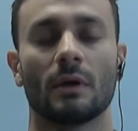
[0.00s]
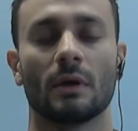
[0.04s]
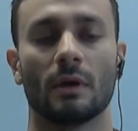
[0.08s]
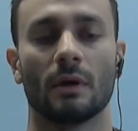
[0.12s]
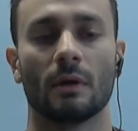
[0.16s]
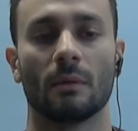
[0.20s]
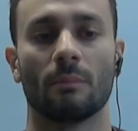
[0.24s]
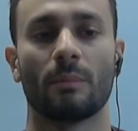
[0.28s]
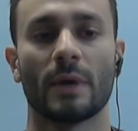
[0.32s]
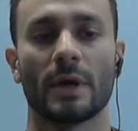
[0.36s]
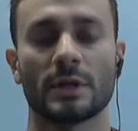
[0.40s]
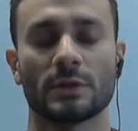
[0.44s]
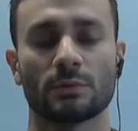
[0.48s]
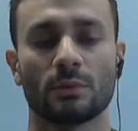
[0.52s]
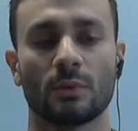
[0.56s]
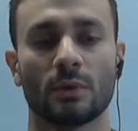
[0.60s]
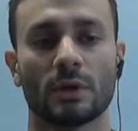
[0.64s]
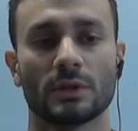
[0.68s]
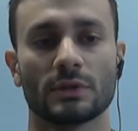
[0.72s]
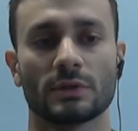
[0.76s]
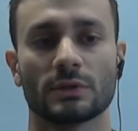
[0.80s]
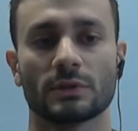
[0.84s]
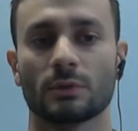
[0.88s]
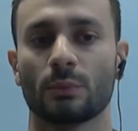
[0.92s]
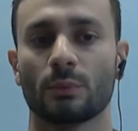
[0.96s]

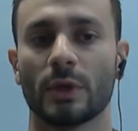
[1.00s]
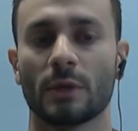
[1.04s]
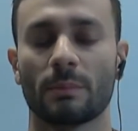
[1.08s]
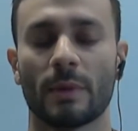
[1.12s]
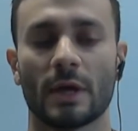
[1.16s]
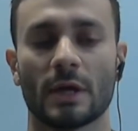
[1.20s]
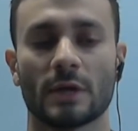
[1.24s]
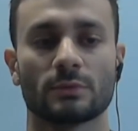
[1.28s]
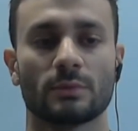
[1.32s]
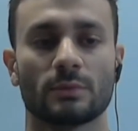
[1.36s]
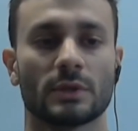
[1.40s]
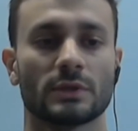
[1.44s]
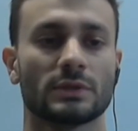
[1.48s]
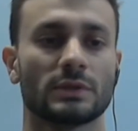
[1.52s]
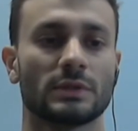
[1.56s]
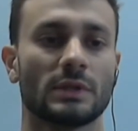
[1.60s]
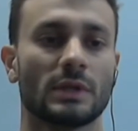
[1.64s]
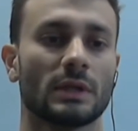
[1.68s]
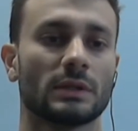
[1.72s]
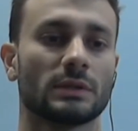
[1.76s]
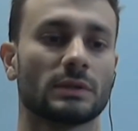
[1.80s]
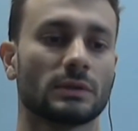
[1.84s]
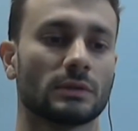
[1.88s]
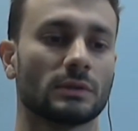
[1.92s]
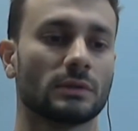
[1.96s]
passwords, weak passwords
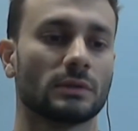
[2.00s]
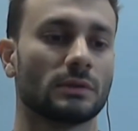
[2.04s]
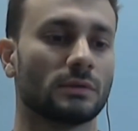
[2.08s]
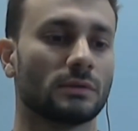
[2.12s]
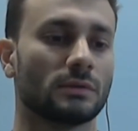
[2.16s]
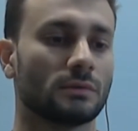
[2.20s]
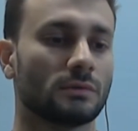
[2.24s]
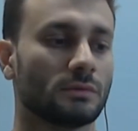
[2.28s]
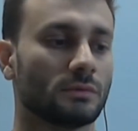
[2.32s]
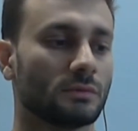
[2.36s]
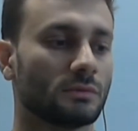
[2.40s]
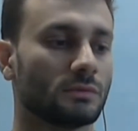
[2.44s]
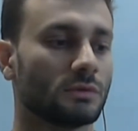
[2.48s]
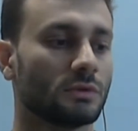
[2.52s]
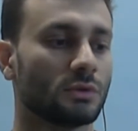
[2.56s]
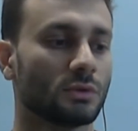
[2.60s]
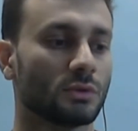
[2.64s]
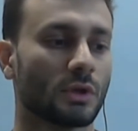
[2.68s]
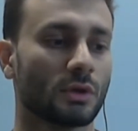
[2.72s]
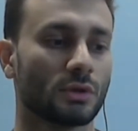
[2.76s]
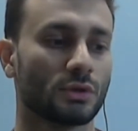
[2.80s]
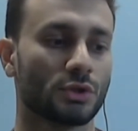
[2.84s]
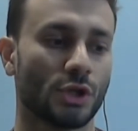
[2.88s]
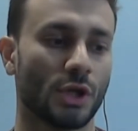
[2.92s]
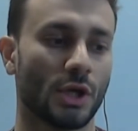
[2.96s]
that do
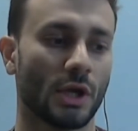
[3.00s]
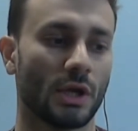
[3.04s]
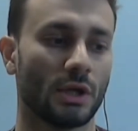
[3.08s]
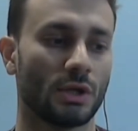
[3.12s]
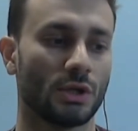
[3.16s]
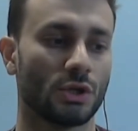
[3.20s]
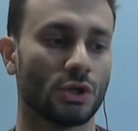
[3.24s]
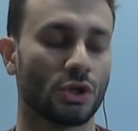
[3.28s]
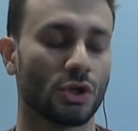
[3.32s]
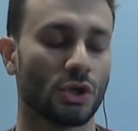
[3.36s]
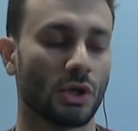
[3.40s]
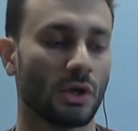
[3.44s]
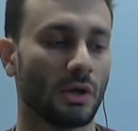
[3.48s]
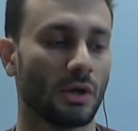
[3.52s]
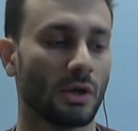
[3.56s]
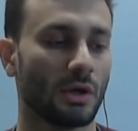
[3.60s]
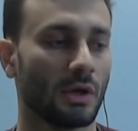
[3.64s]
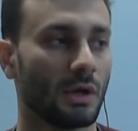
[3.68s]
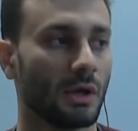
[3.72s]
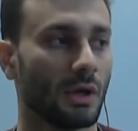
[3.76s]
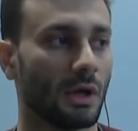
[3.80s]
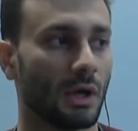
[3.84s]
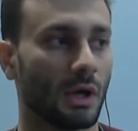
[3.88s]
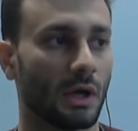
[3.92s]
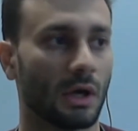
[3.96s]
not change,
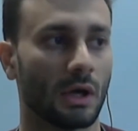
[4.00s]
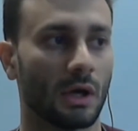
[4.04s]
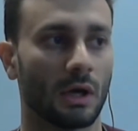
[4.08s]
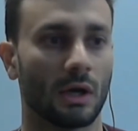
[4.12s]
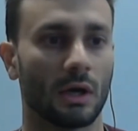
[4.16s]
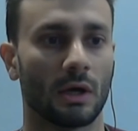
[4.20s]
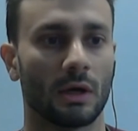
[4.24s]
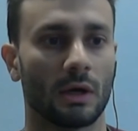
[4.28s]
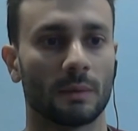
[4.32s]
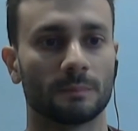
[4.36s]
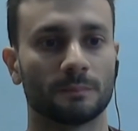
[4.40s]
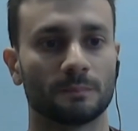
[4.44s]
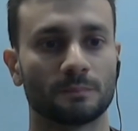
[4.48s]
and